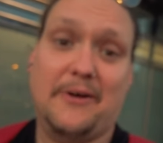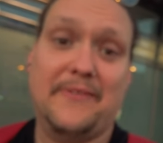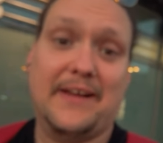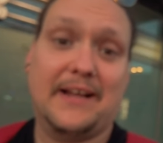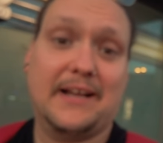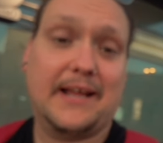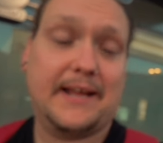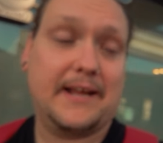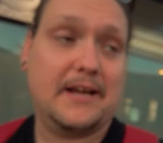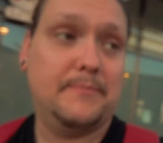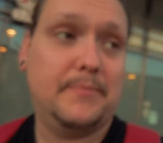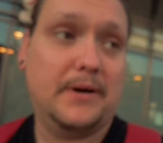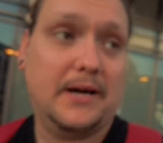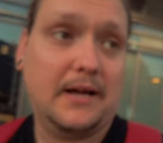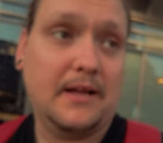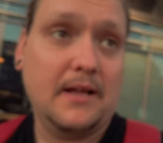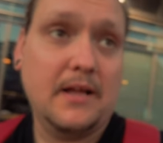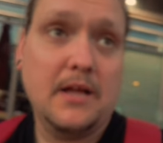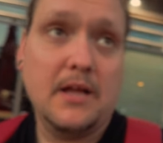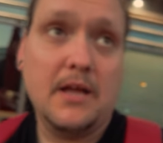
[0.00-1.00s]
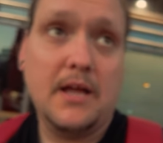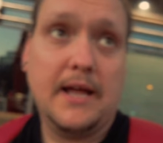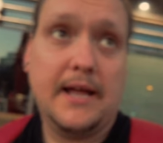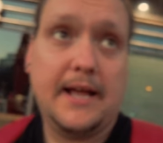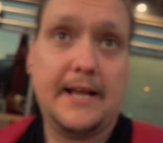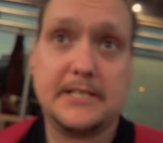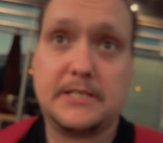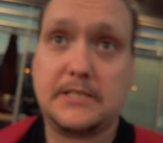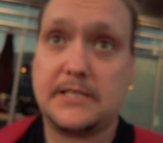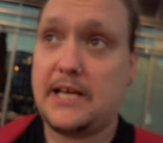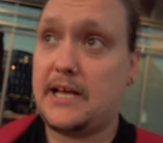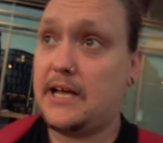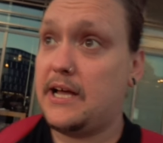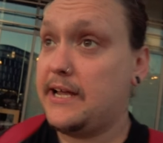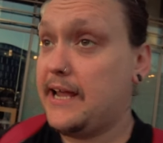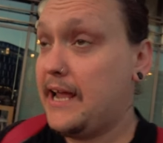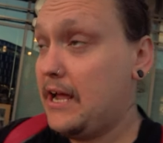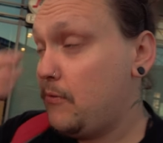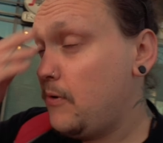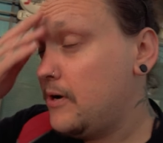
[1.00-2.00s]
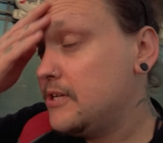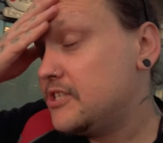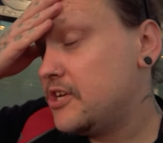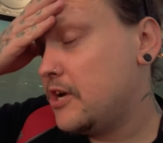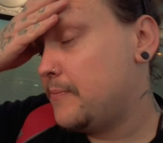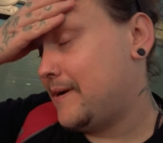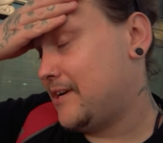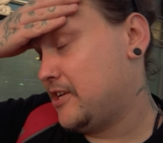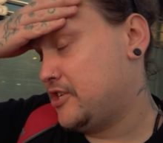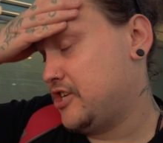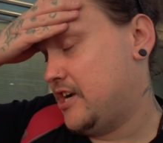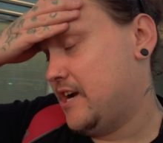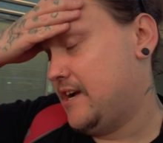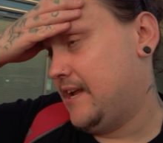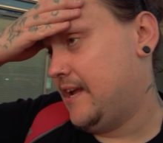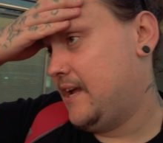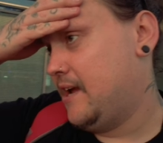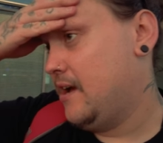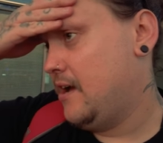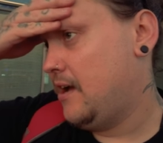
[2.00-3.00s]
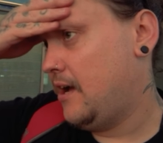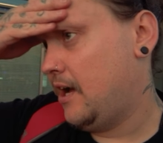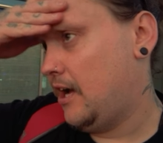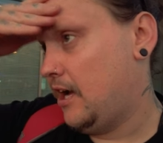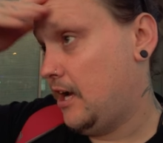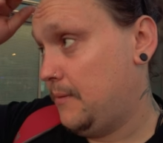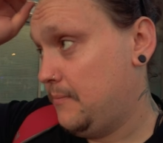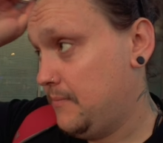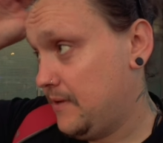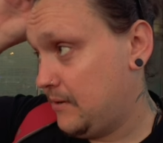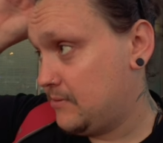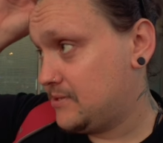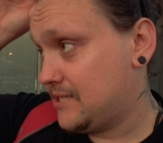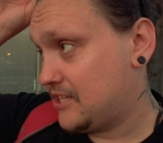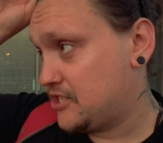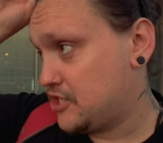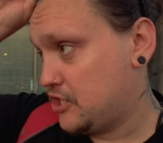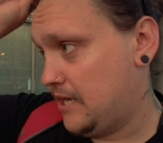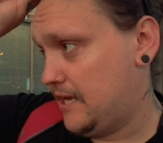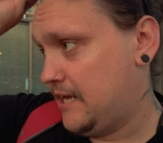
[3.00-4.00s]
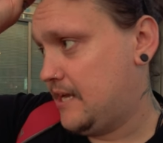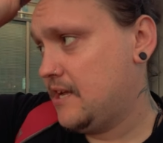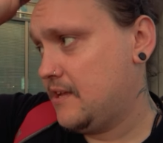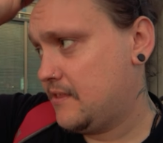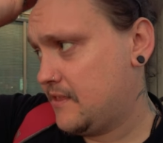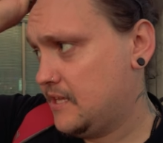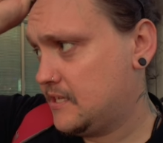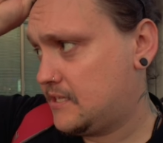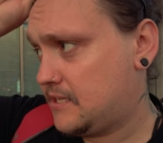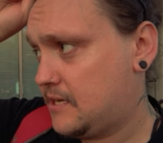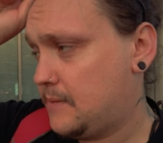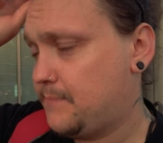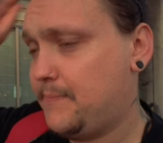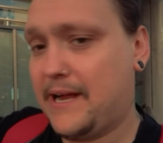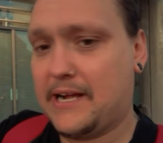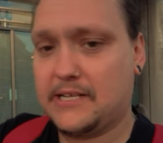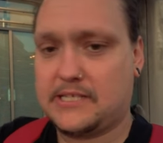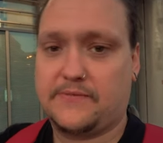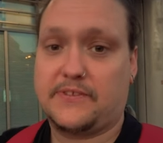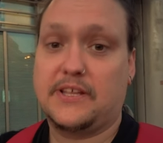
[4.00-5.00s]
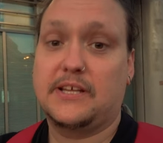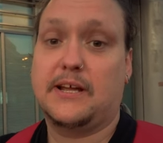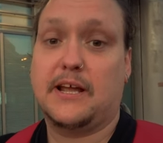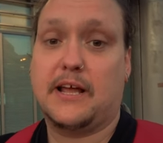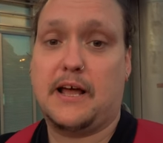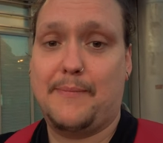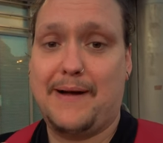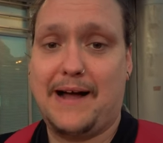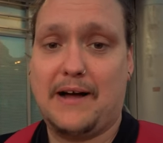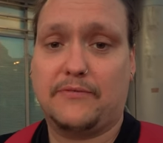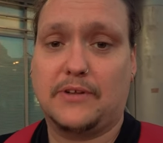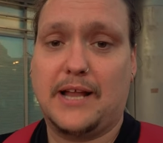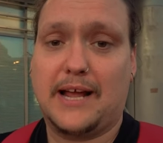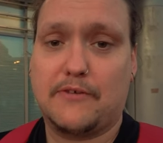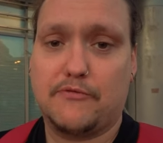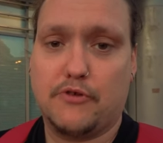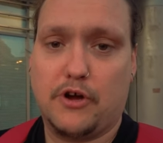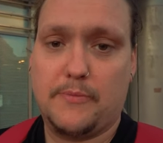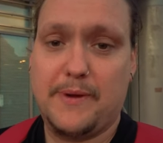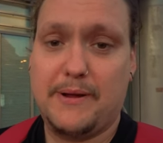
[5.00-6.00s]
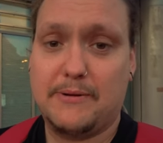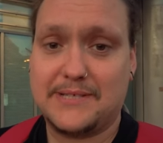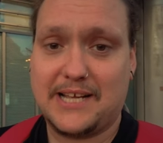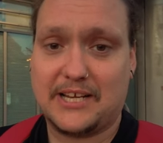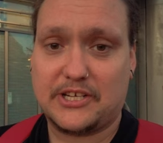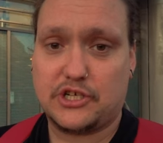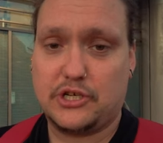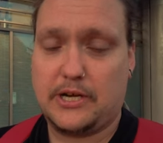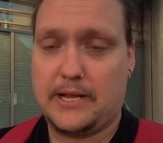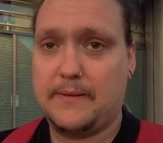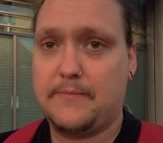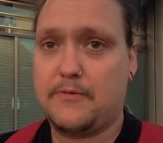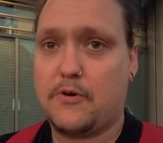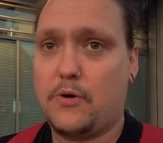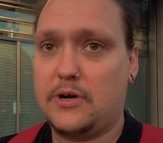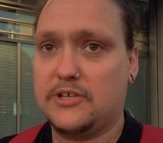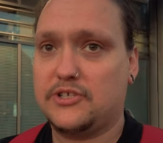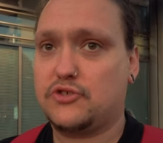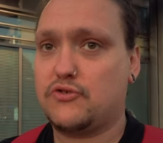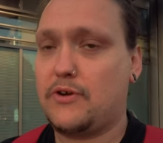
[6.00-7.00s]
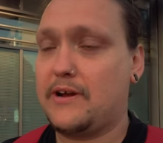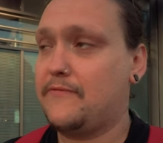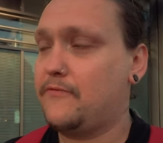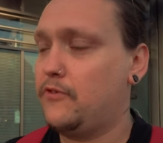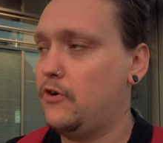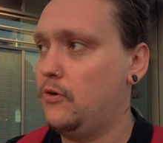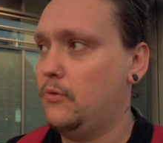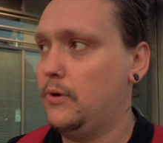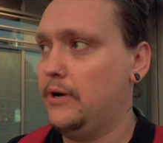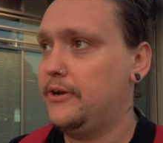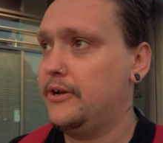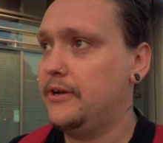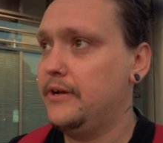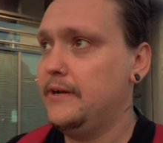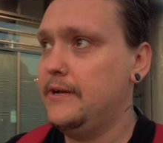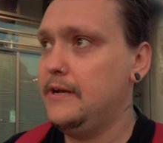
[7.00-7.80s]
on that later. But it's yeah, it wasn't too bad a journey. It was actually because of the amount of leg room, it was actually quite straightforward